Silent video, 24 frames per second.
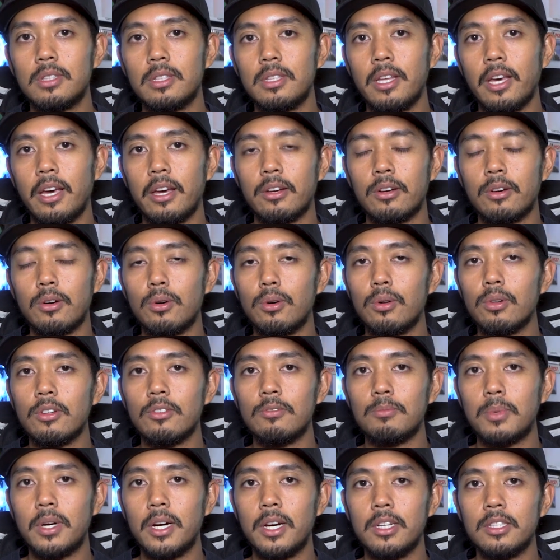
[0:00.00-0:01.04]
that goal
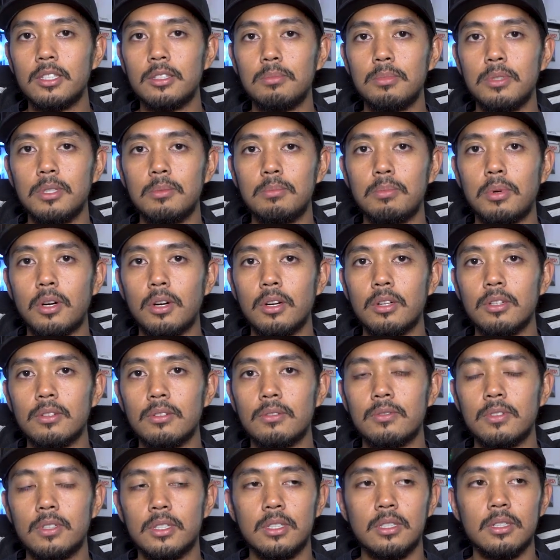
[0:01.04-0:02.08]
of mine to be part
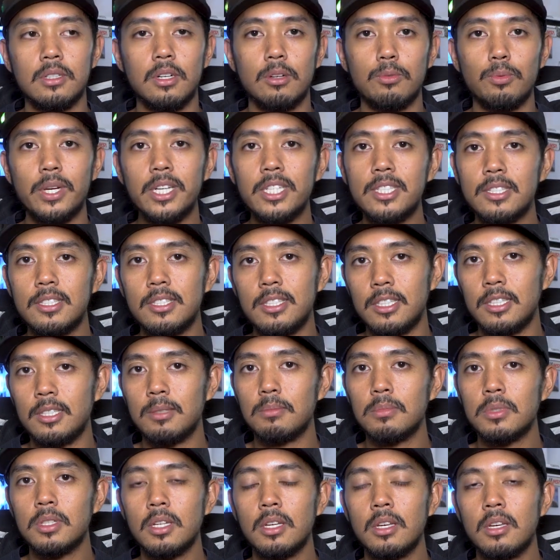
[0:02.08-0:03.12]
of a race
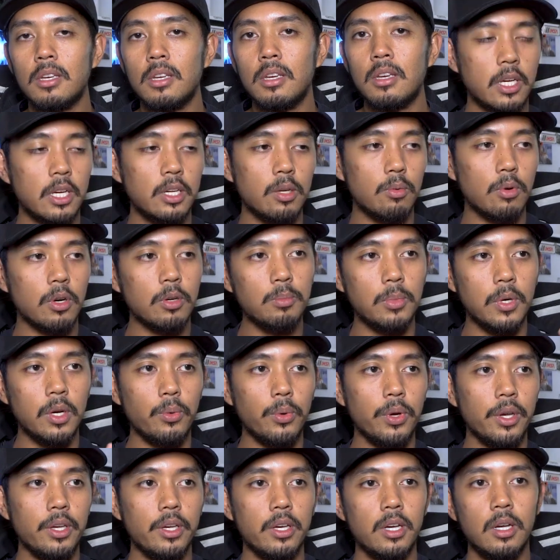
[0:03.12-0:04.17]
team, kind of work my
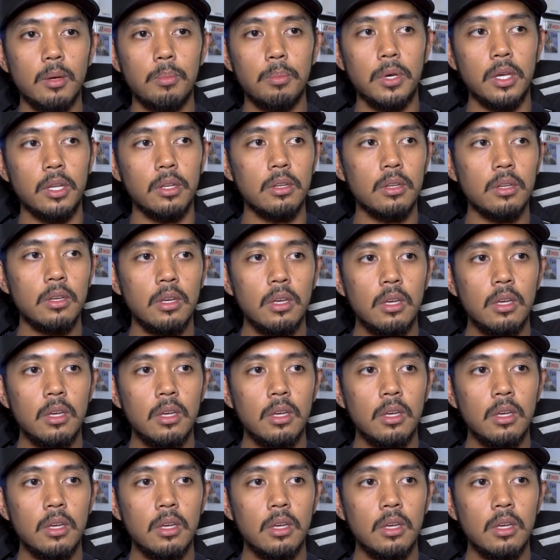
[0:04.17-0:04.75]
way up, and